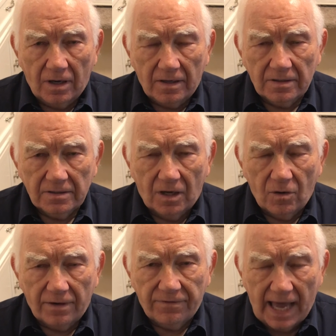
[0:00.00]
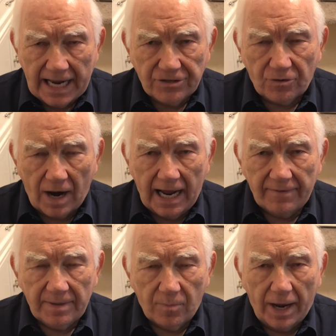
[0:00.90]
a flash
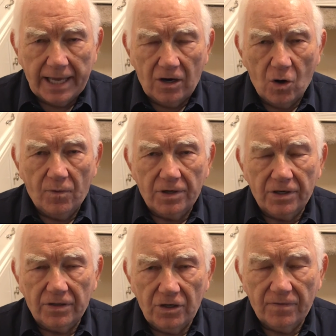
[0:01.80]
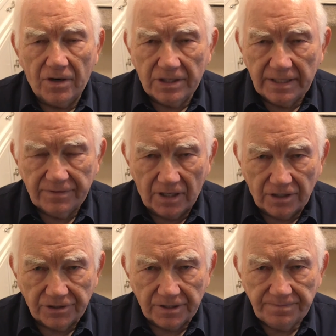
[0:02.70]
drive and bring it over to the University of
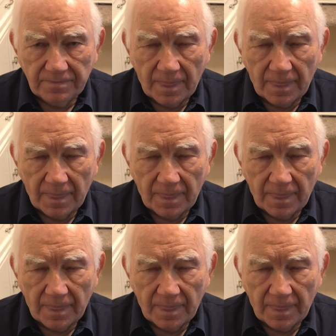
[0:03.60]
Tulsa